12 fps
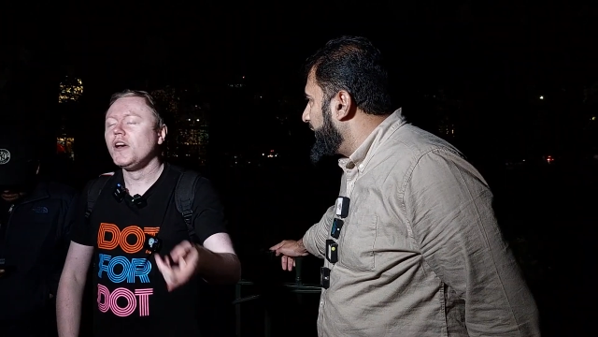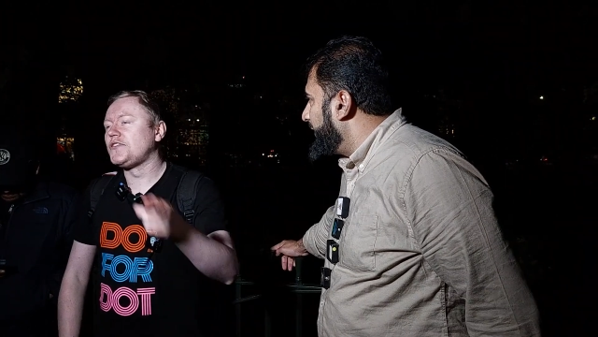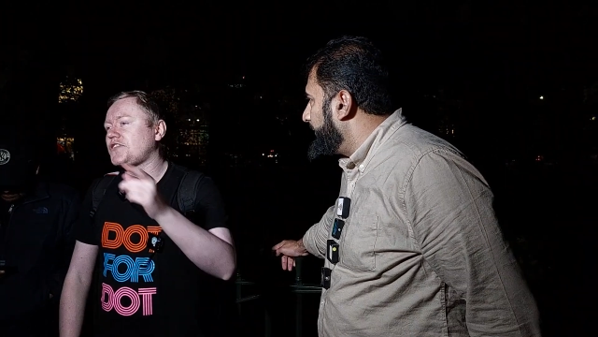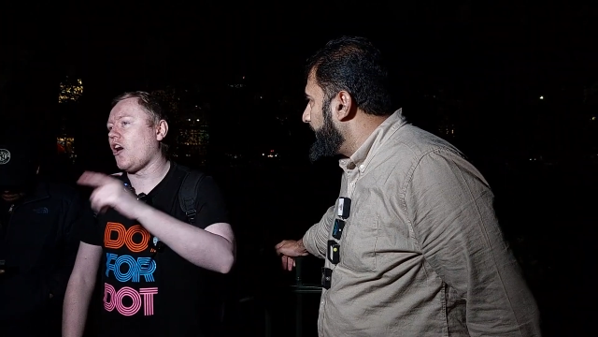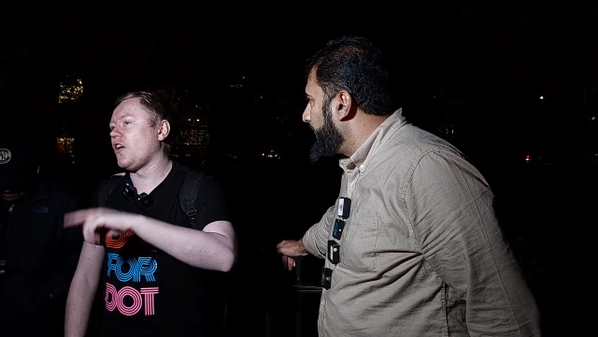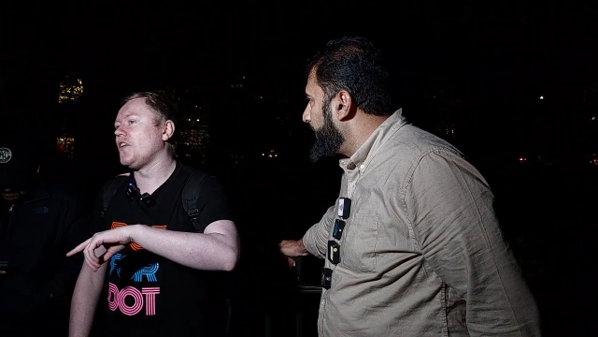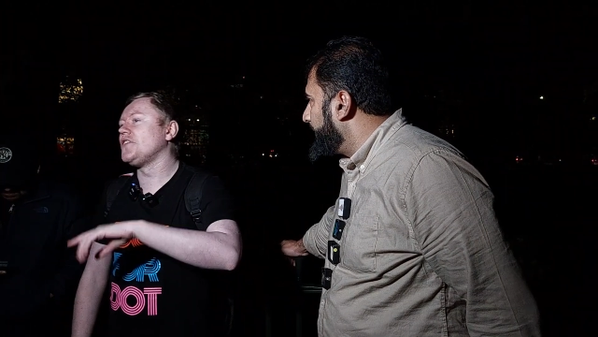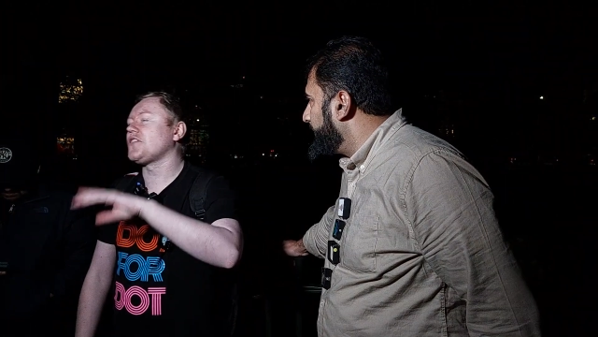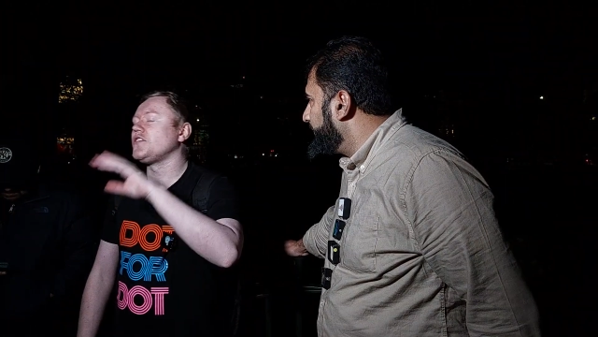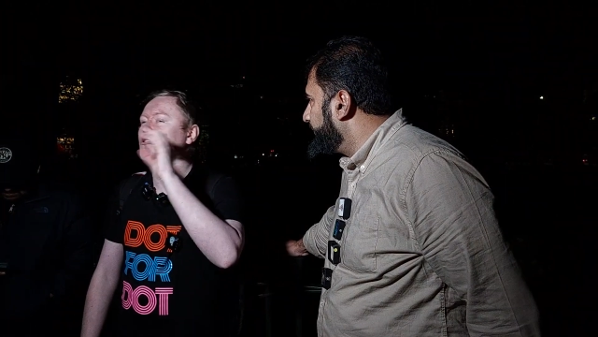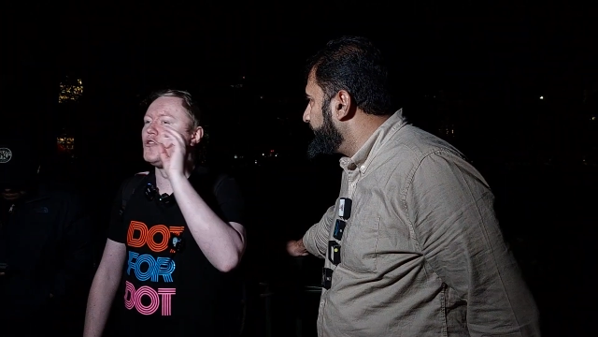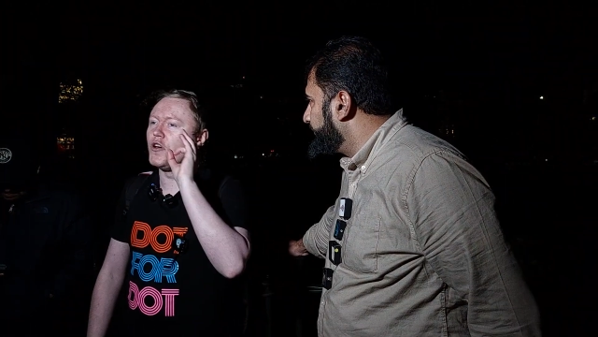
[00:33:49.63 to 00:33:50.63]
Speaker 1: yeah. scholars
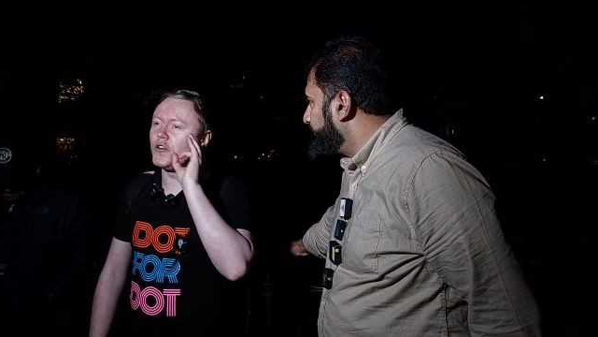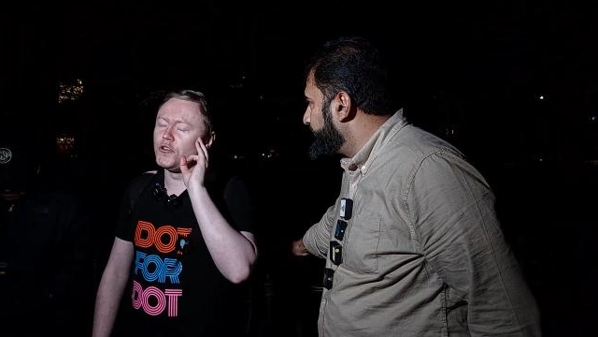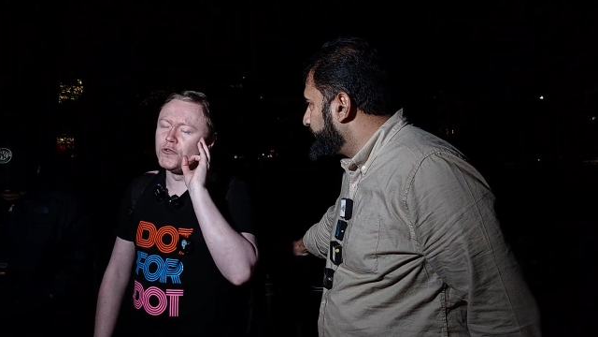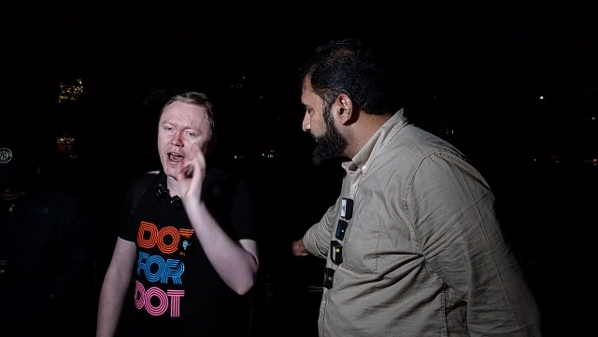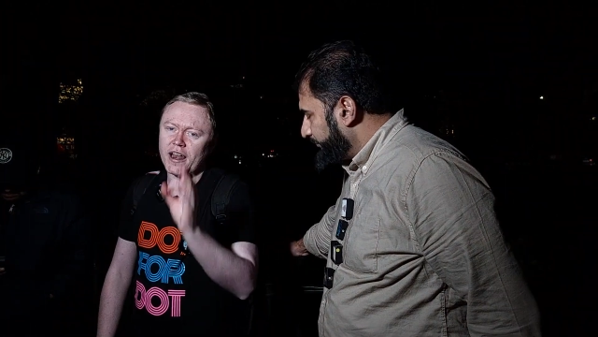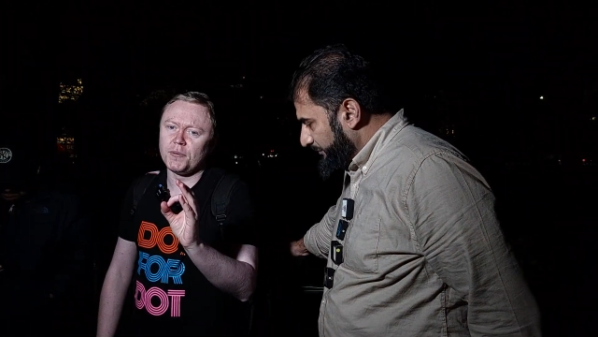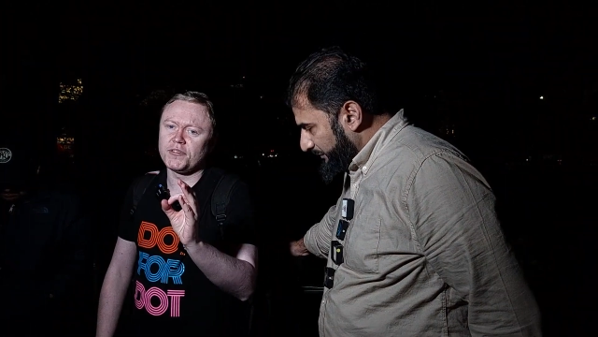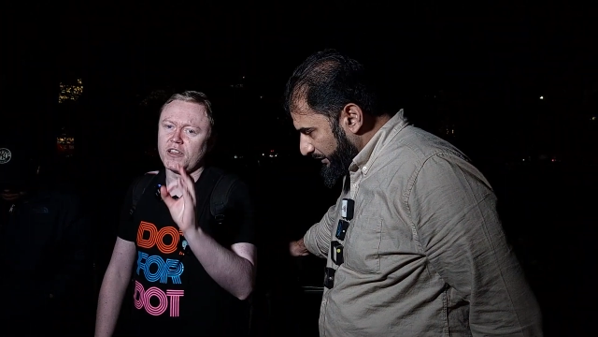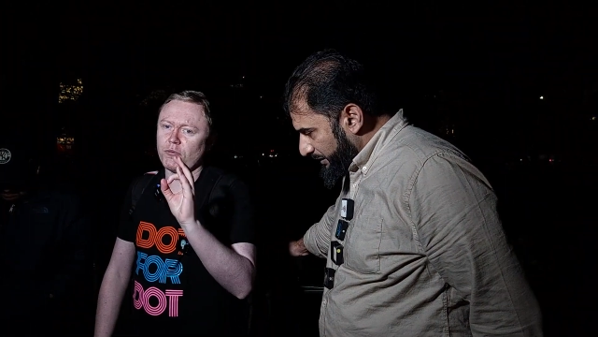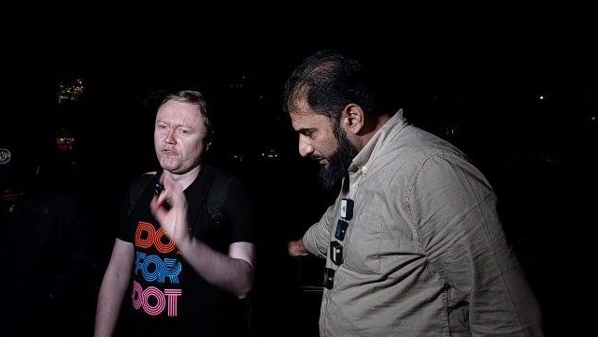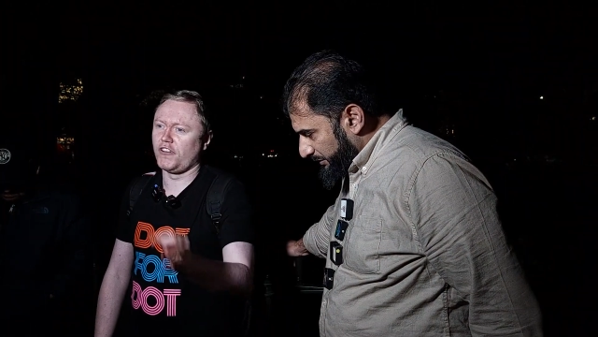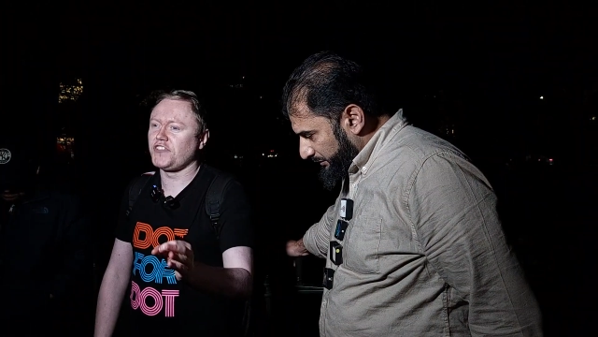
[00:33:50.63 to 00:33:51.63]
un-
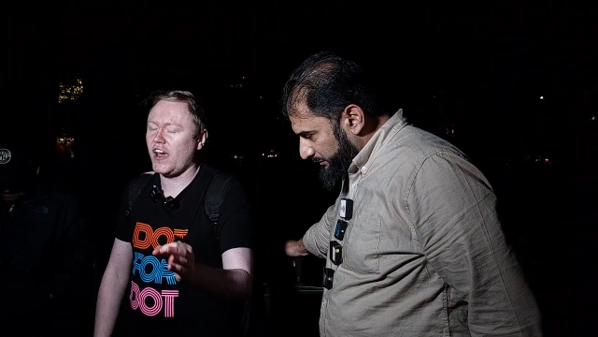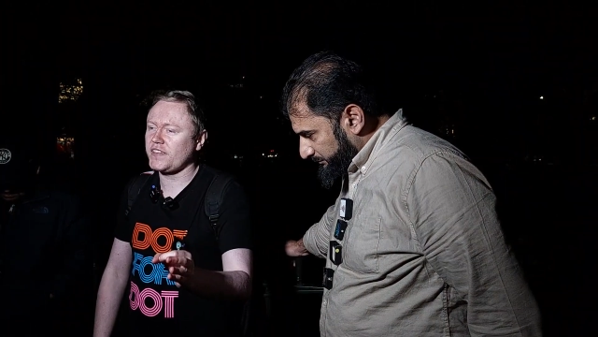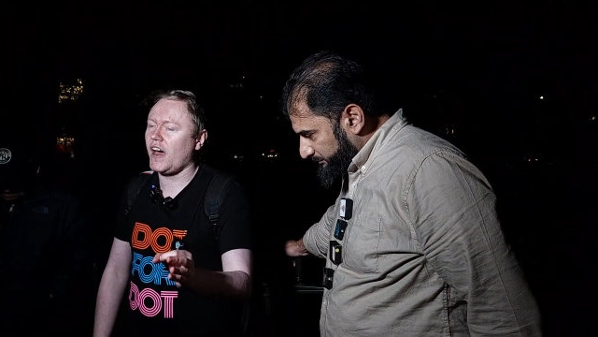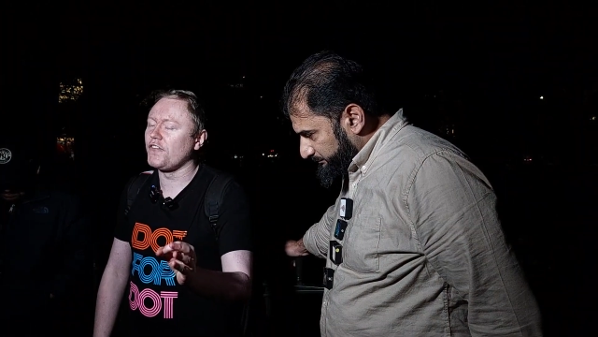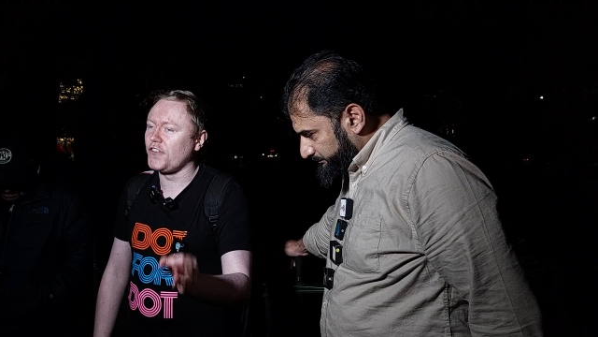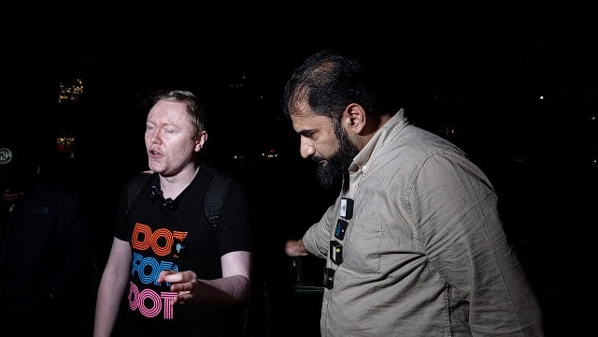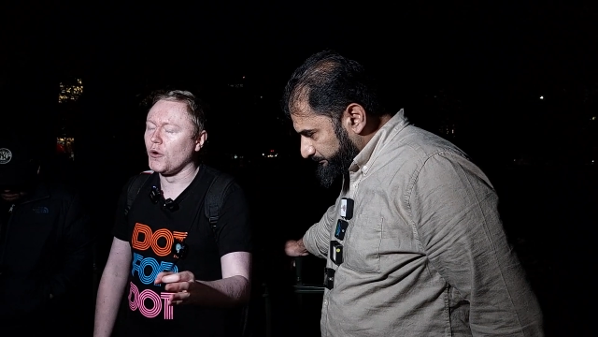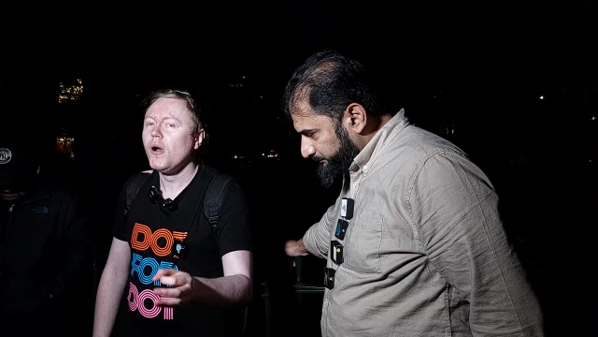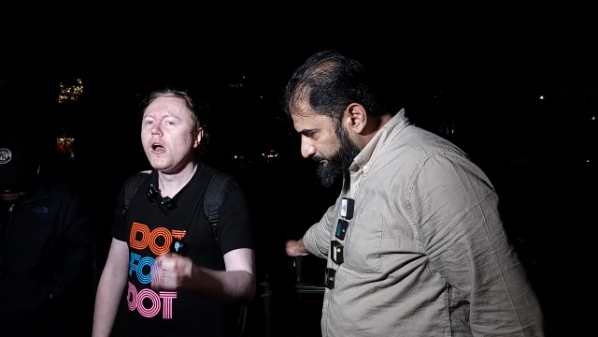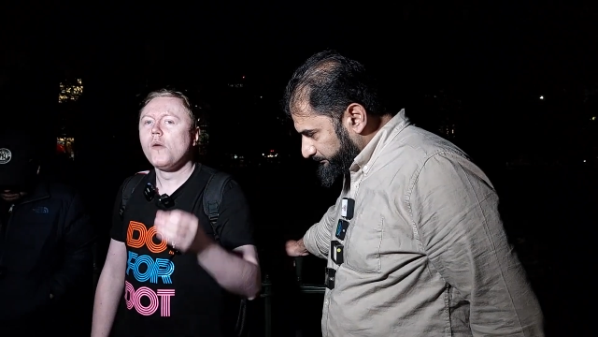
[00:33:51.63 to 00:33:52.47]
unanimously would reject that view